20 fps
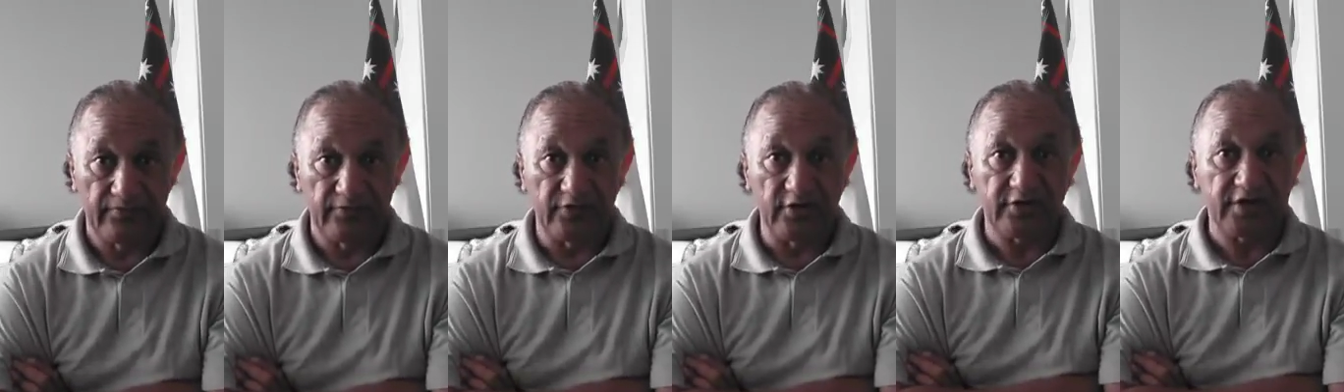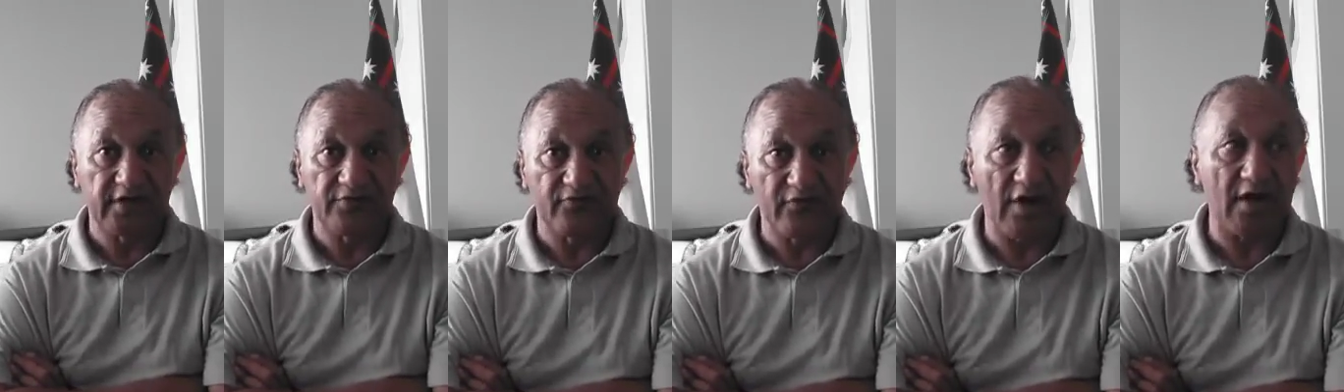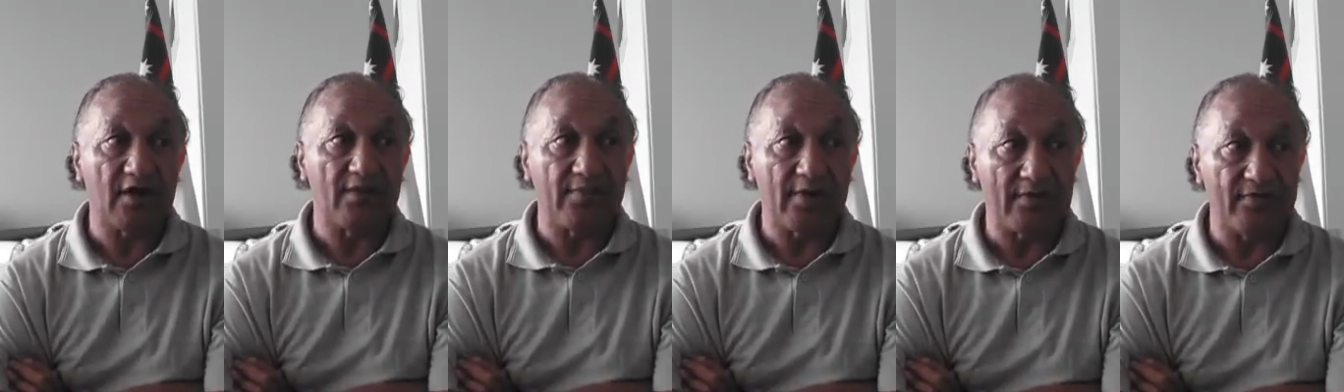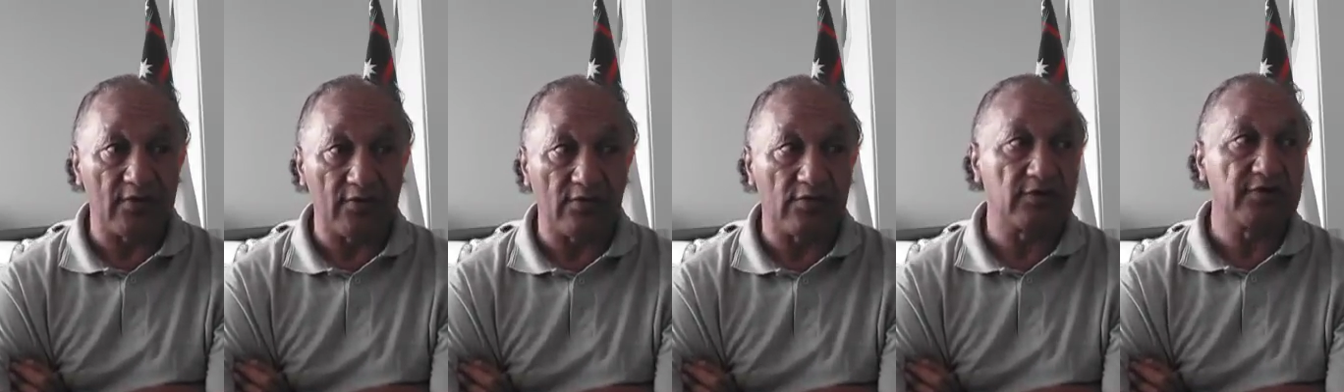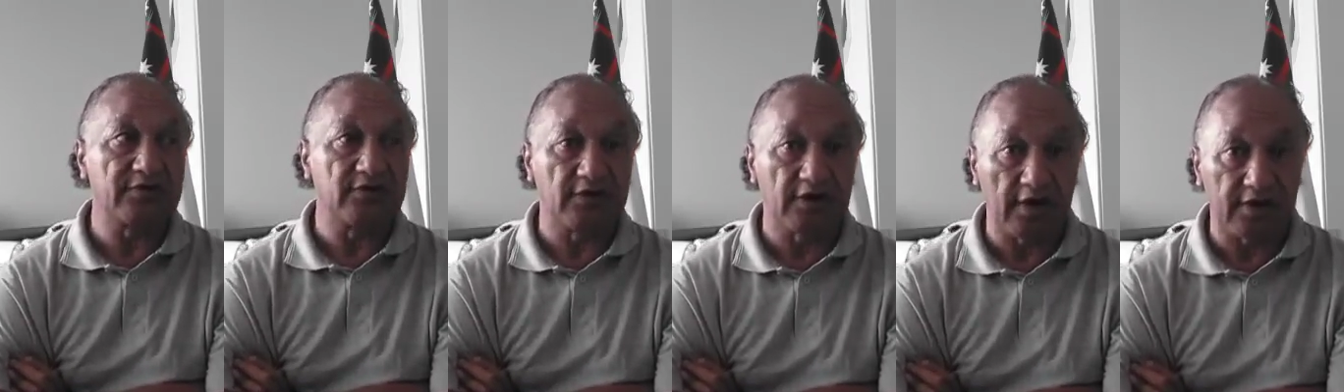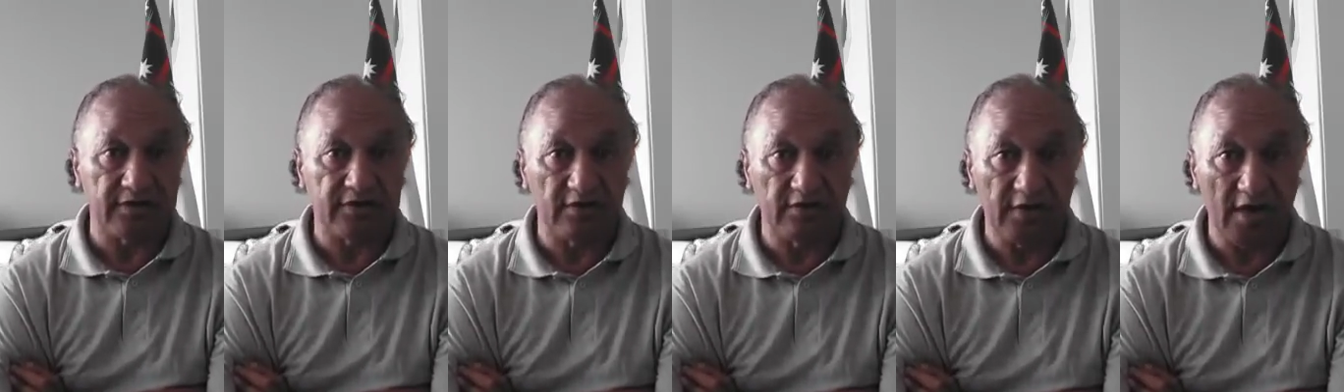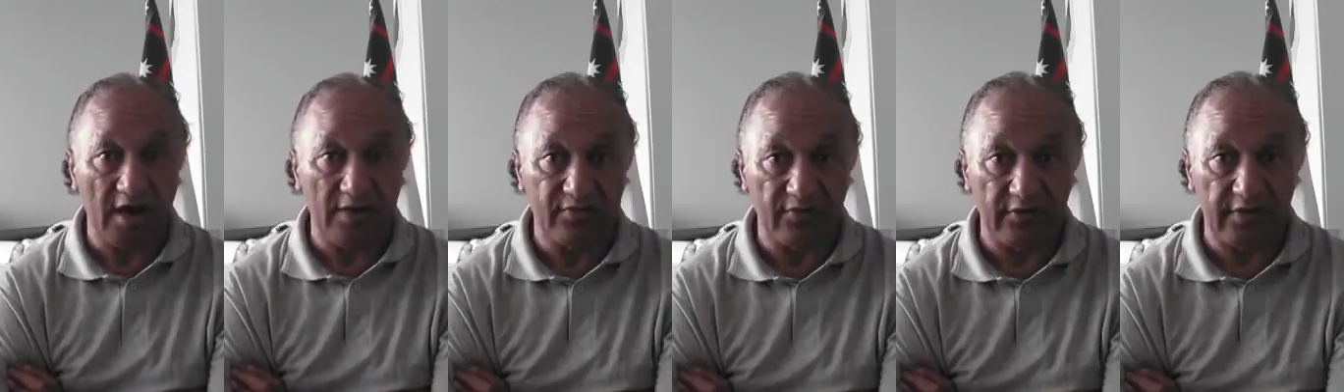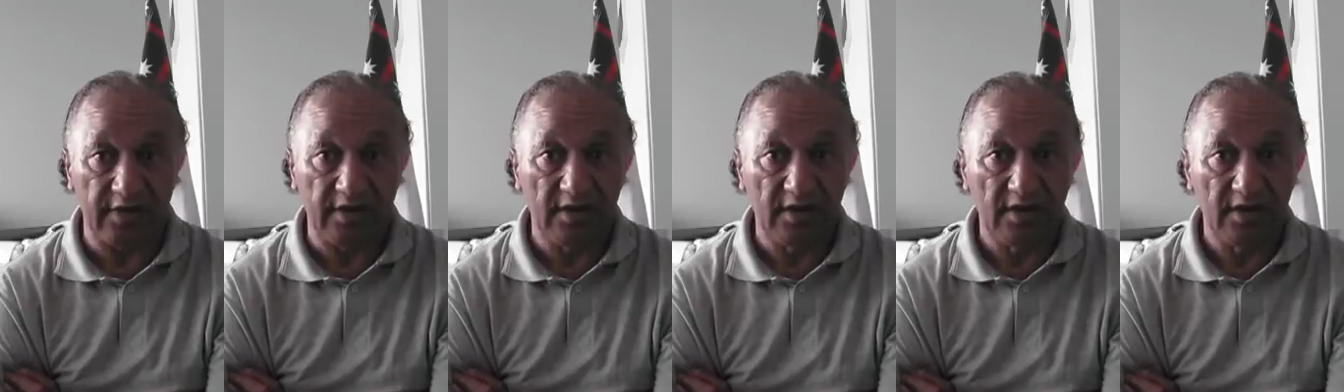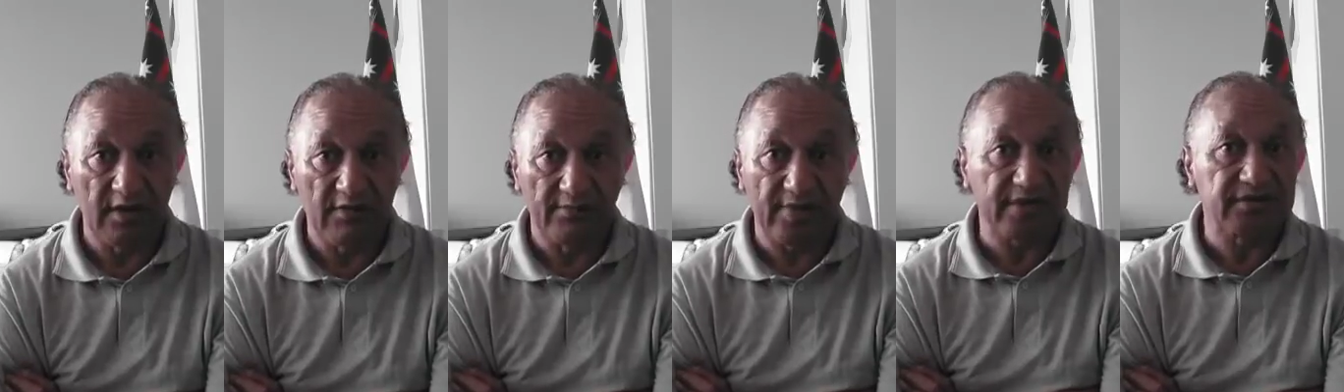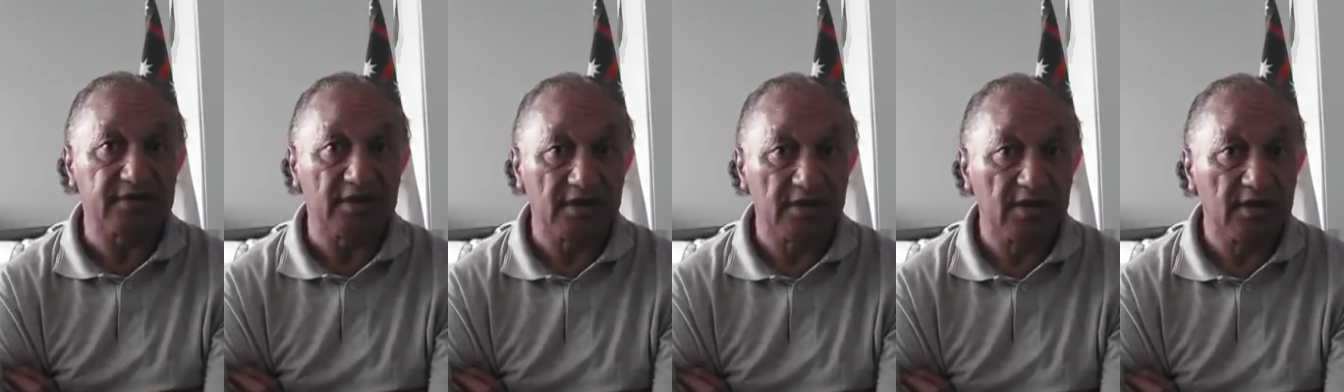You can whakapapa all you like to Ngāpuhi, but